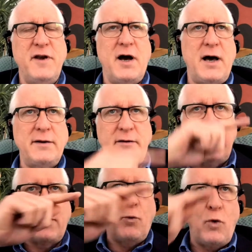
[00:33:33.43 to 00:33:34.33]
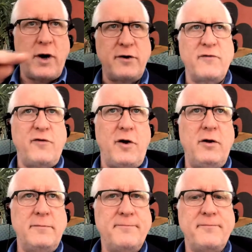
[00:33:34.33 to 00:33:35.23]
not like a
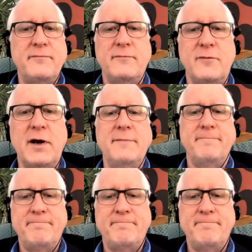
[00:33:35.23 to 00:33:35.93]
waterfall, right?